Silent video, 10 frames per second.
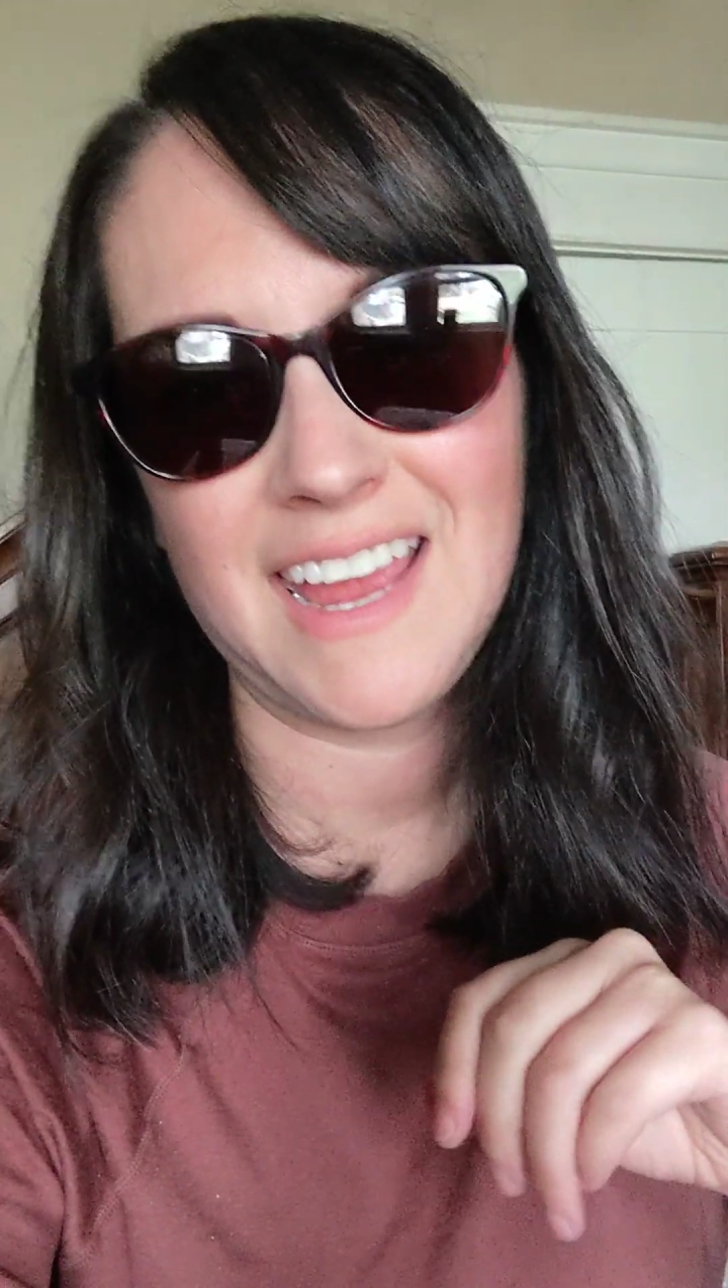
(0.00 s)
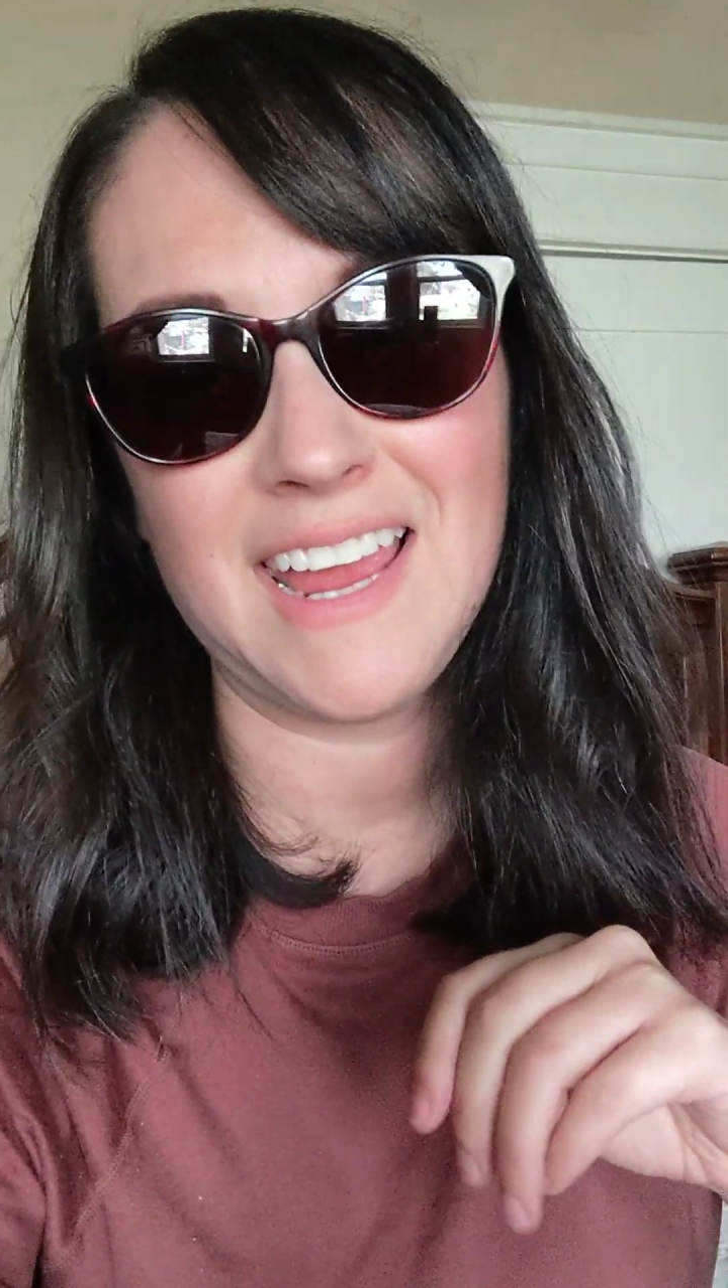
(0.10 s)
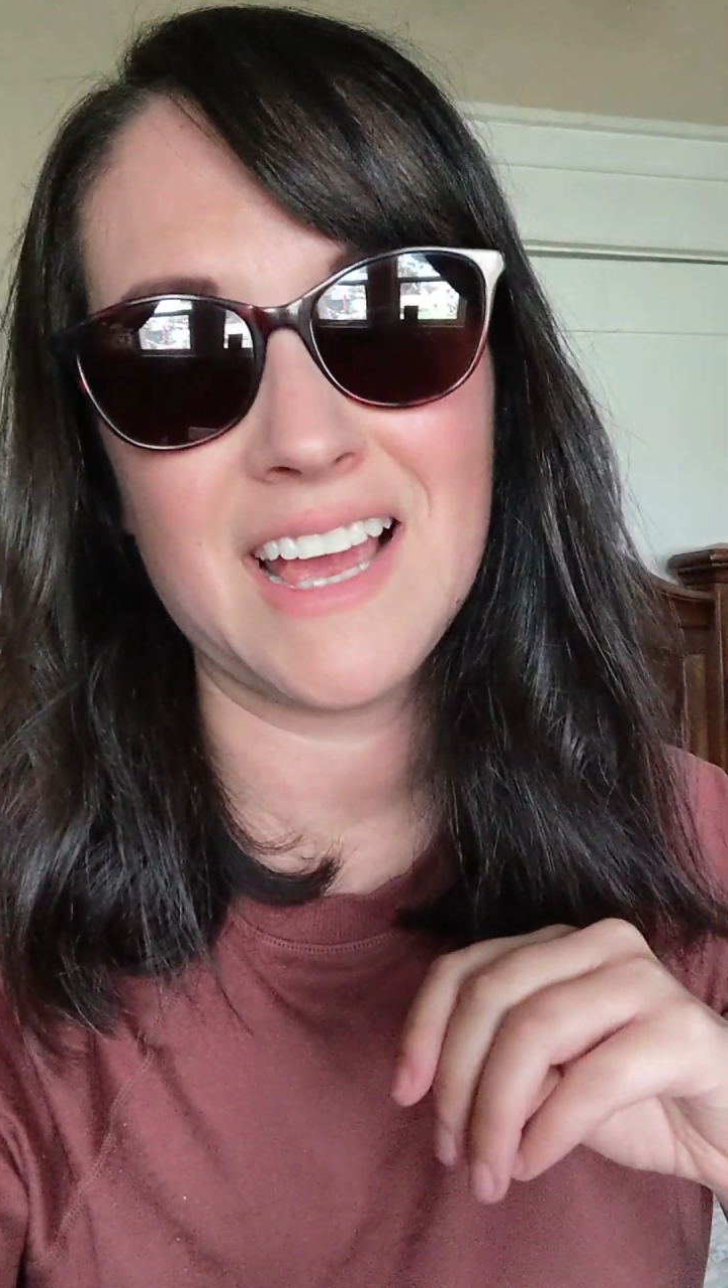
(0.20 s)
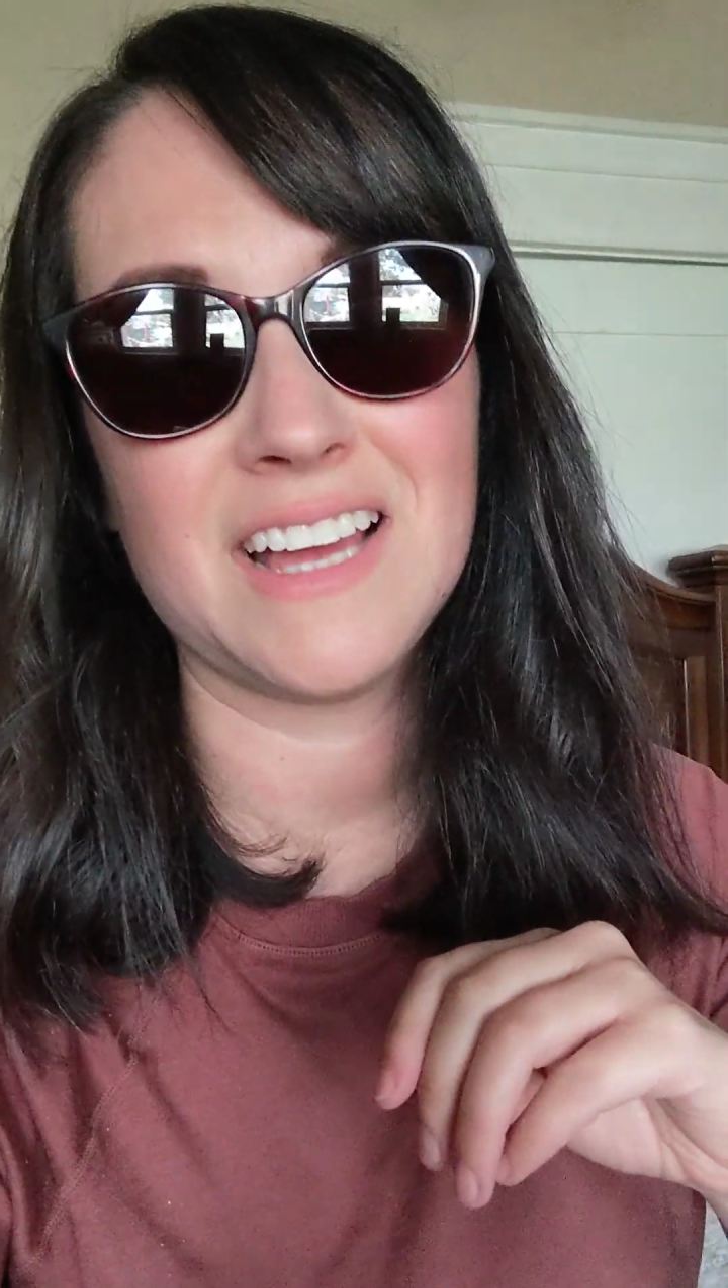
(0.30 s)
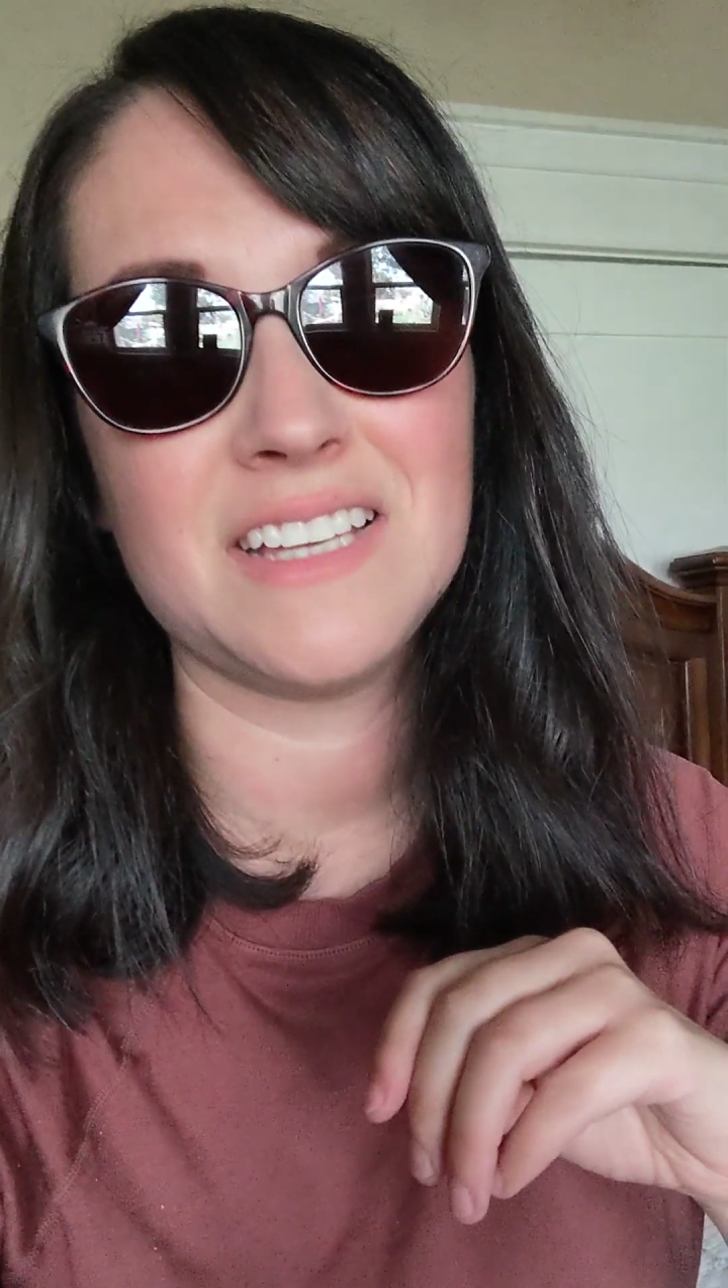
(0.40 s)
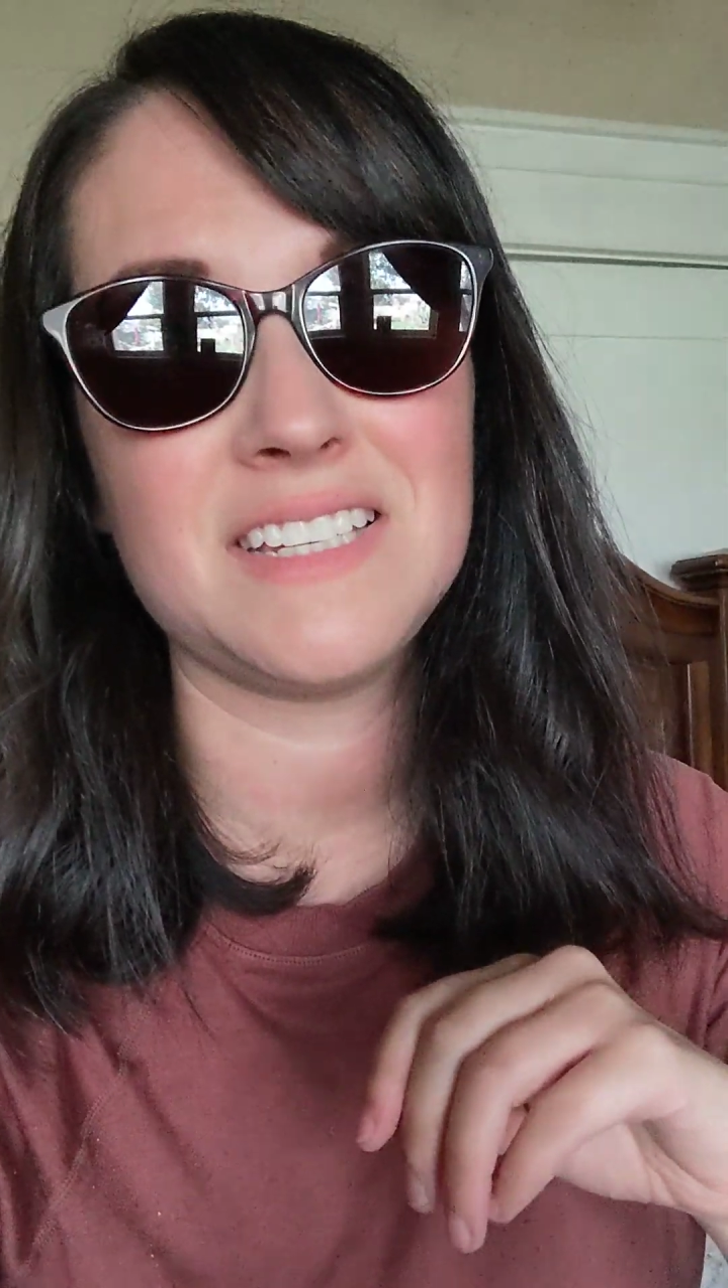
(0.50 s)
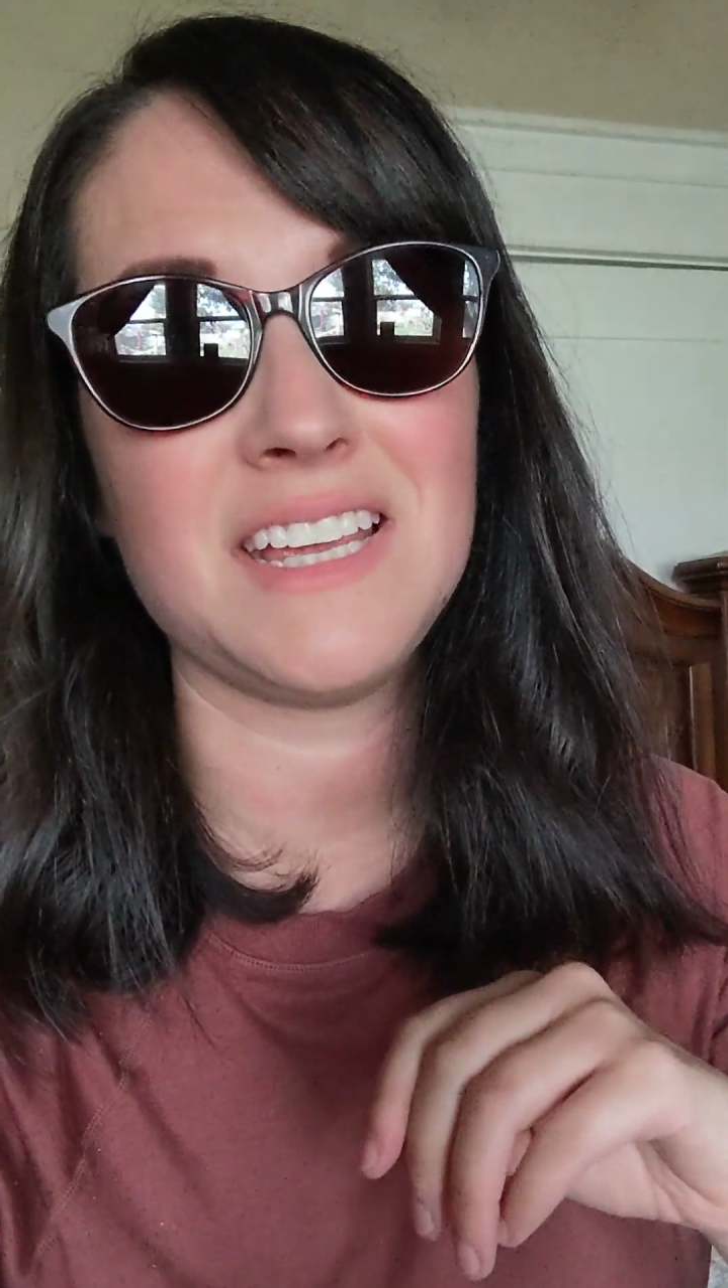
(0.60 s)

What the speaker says: And